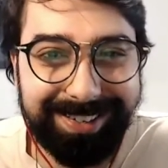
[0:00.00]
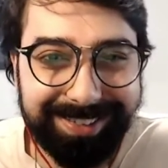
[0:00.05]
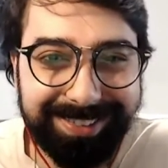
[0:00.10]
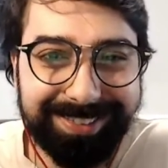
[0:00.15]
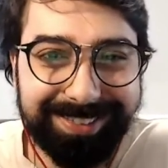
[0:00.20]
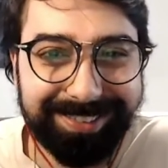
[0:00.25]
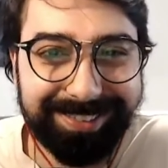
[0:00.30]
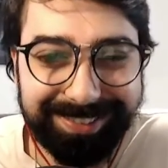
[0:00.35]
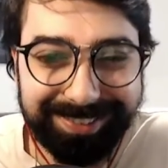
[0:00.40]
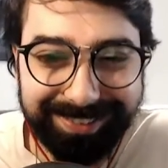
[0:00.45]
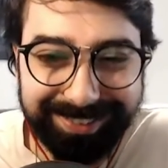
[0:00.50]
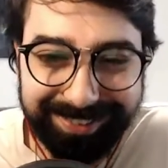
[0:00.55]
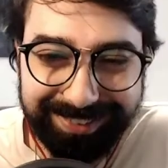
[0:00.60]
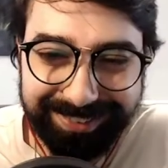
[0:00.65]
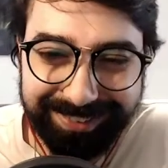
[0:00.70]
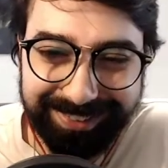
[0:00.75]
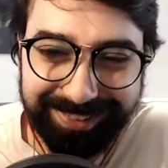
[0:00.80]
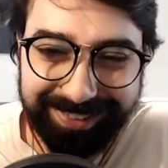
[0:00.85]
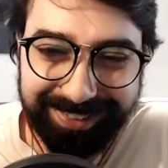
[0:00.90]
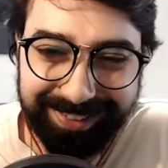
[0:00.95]

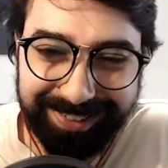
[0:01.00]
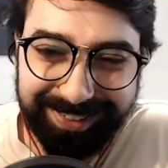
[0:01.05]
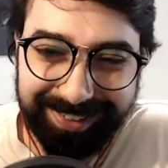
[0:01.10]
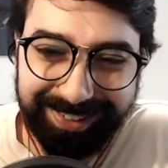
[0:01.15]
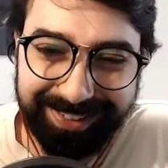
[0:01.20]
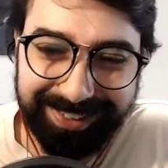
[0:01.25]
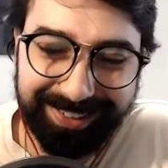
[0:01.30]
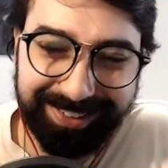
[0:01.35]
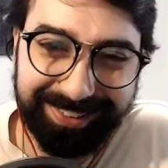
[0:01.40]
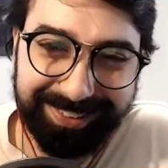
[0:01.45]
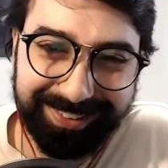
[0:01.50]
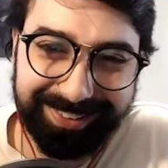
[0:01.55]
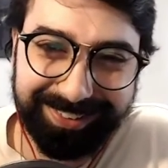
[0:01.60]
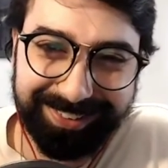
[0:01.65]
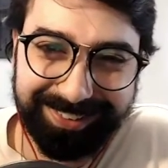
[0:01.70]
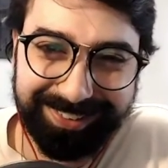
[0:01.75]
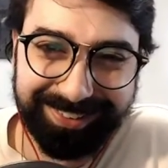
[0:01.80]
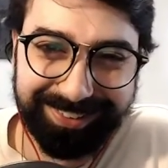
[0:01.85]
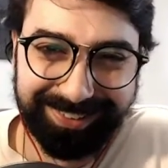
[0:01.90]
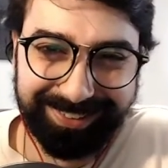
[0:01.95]

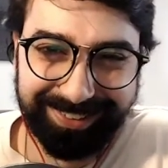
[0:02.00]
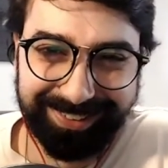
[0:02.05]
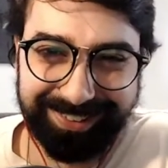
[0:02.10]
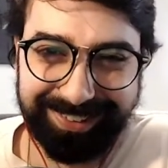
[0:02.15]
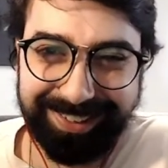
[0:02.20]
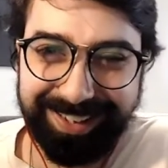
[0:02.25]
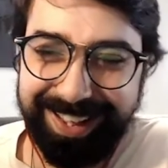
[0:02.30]
[no speech]